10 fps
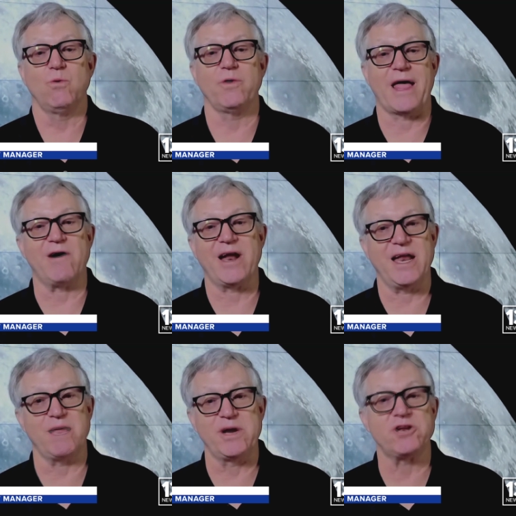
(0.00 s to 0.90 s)
without
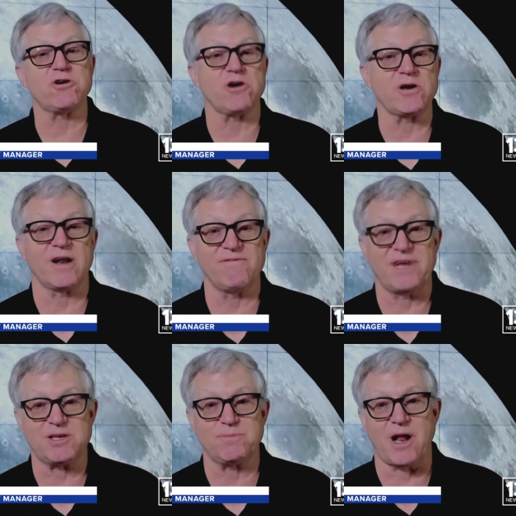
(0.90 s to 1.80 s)
any return on
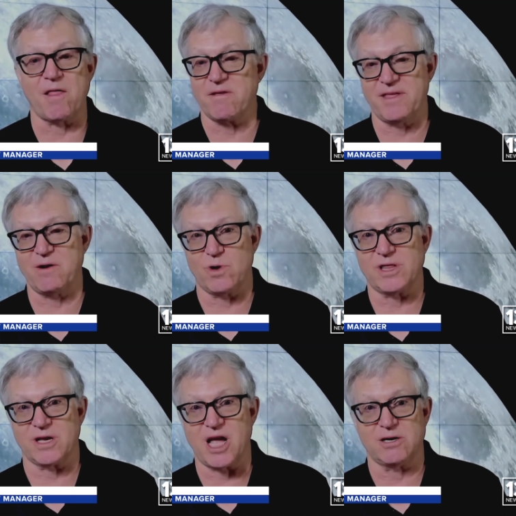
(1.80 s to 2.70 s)
investment other than
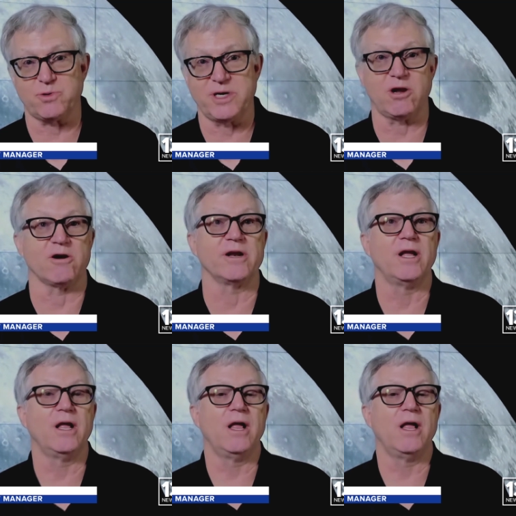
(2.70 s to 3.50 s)
what the country learned.